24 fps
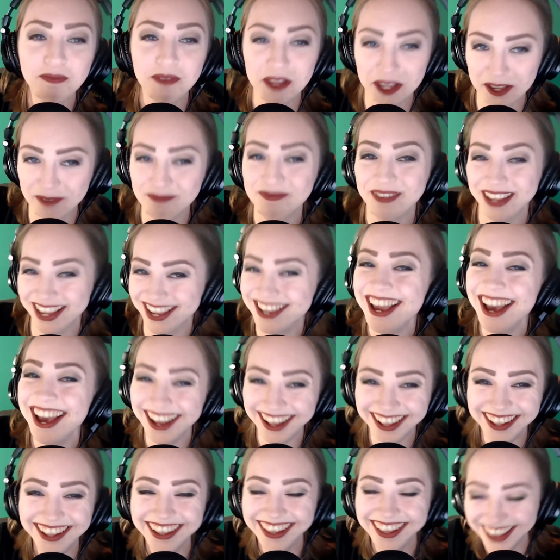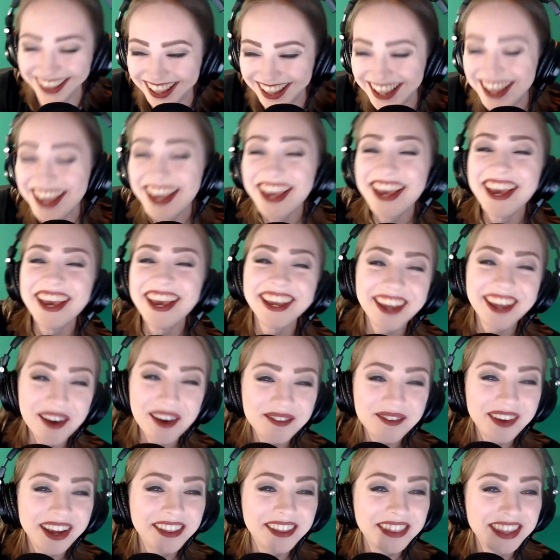yeah,
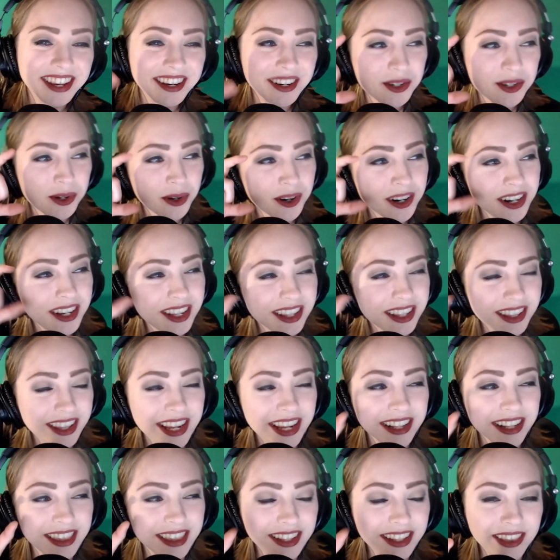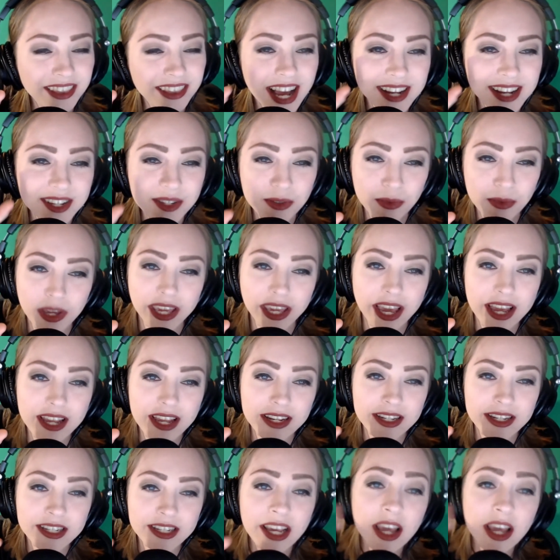yep, and then toward like the last
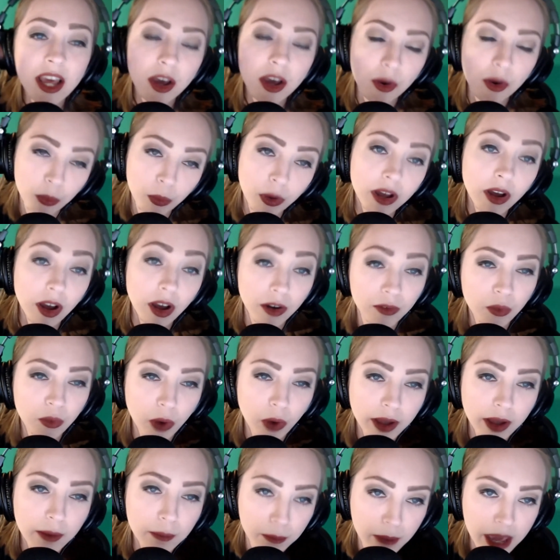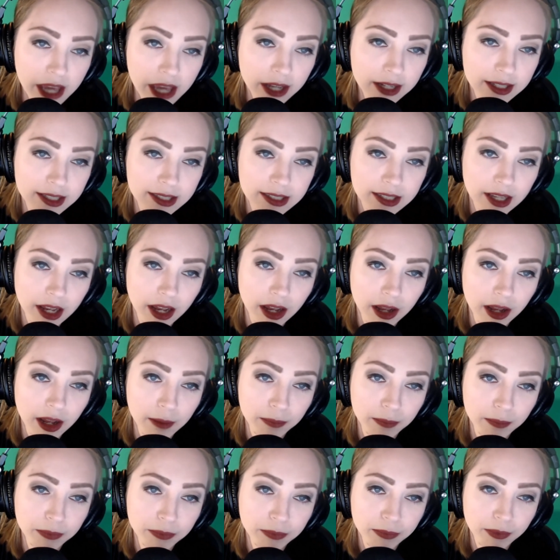weekend, what makes
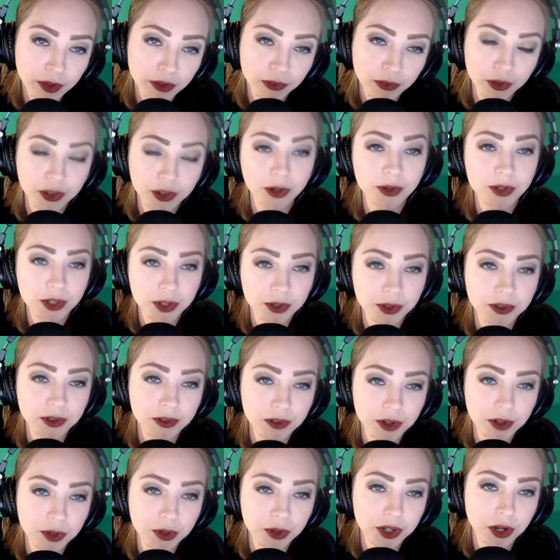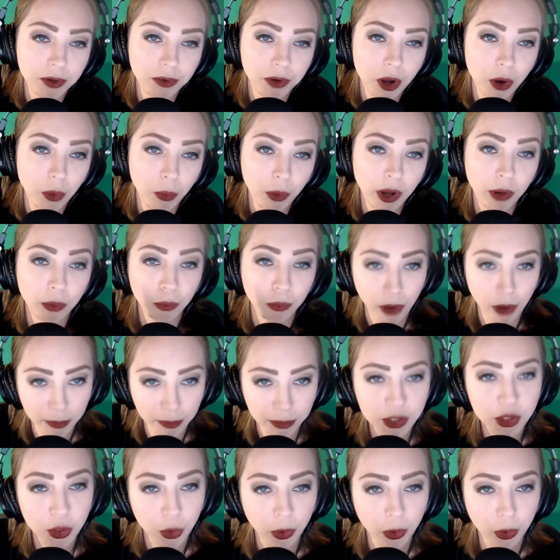for those who don't know what
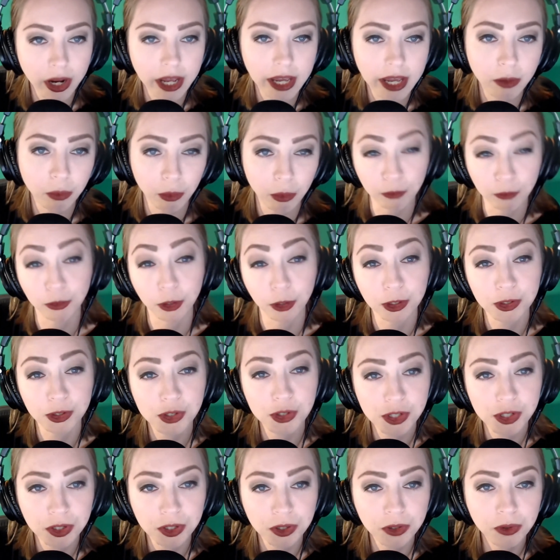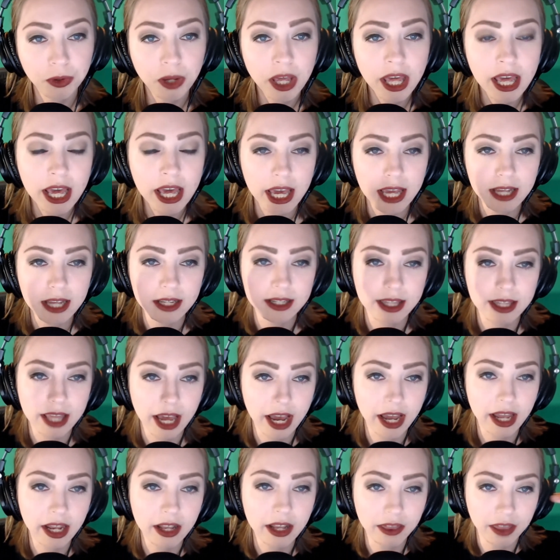repertory refers to, is
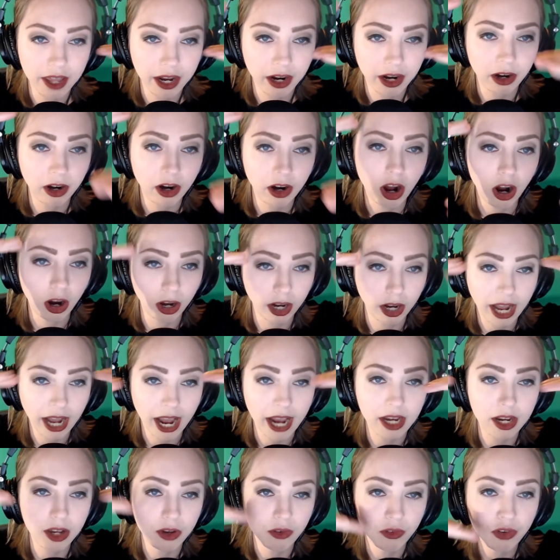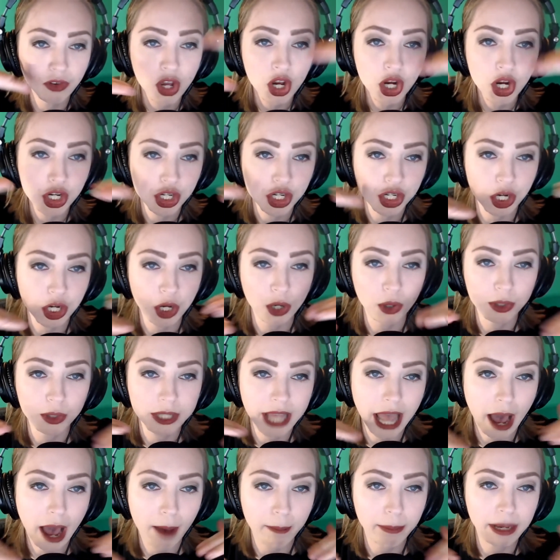that there are kind of shows
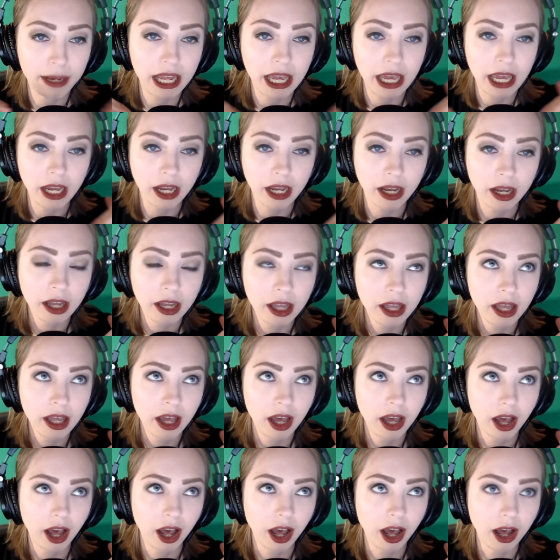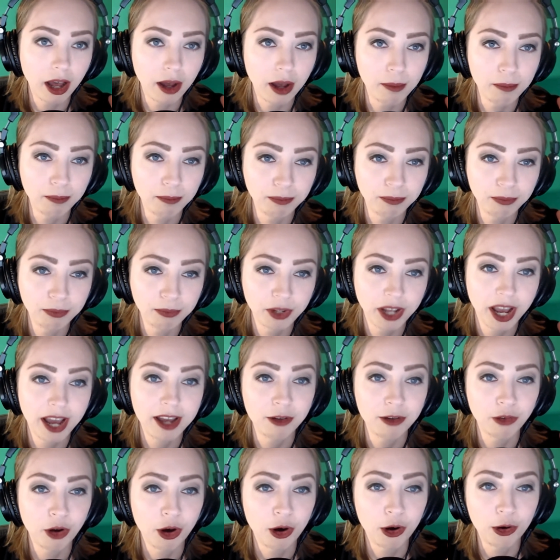happening kind
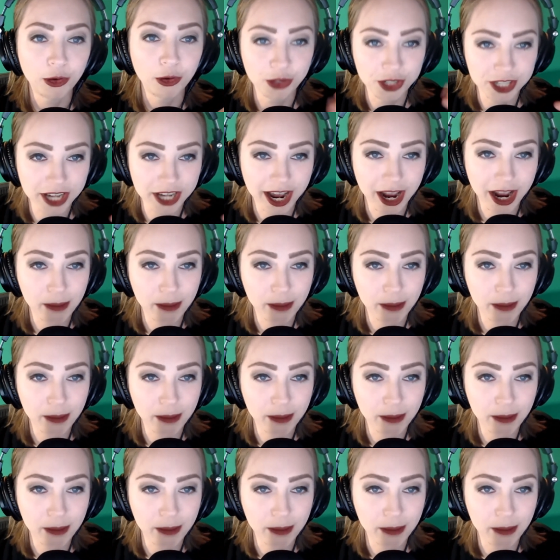of all the time